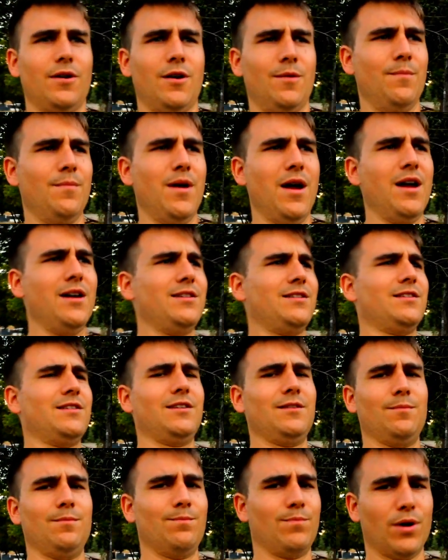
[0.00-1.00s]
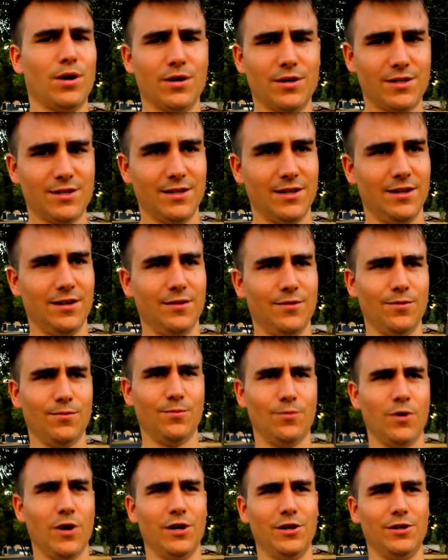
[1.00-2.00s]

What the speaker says: amazing person, where